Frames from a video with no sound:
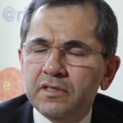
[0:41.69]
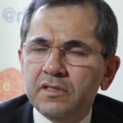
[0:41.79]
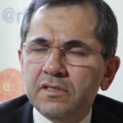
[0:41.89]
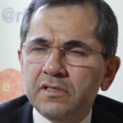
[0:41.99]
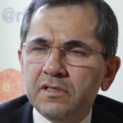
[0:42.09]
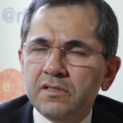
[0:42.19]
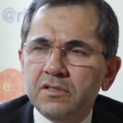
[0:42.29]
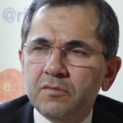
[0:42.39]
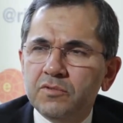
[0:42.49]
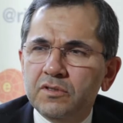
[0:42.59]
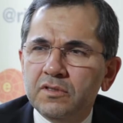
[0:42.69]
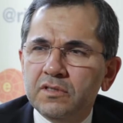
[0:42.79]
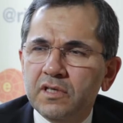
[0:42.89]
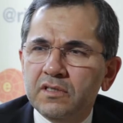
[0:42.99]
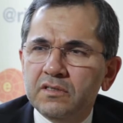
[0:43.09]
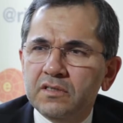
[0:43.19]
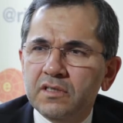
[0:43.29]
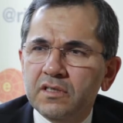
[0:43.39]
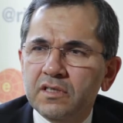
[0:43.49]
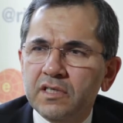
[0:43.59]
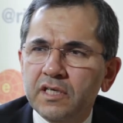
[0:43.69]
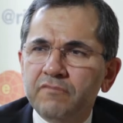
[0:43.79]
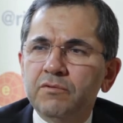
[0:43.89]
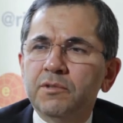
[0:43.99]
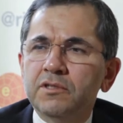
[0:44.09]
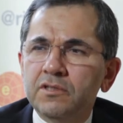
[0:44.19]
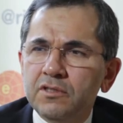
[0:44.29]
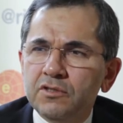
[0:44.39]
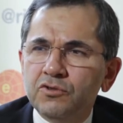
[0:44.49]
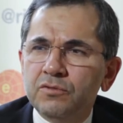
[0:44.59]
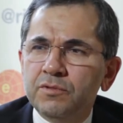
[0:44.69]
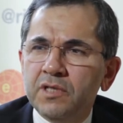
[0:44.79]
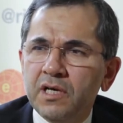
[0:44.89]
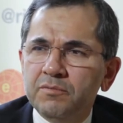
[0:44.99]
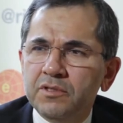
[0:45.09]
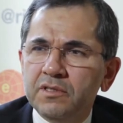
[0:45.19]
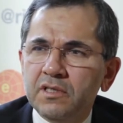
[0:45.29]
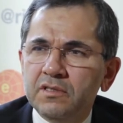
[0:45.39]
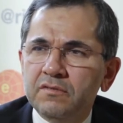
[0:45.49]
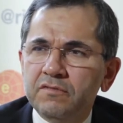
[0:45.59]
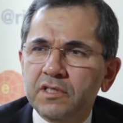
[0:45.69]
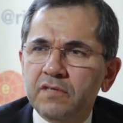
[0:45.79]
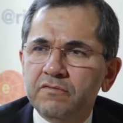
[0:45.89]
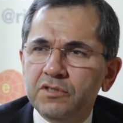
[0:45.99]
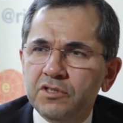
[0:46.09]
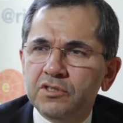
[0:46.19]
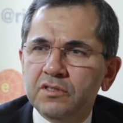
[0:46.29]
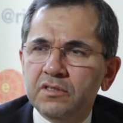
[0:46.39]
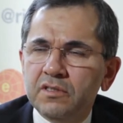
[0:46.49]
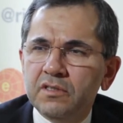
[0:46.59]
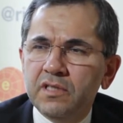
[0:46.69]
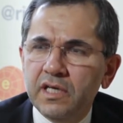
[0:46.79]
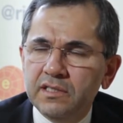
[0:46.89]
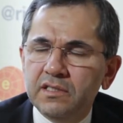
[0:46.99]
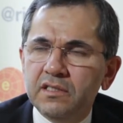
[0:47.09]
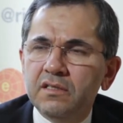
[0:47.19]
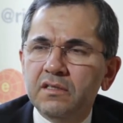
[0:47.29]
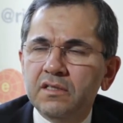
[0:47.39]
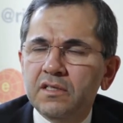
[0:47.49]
is, is something that uh, everybody should be happy that we have reached that dear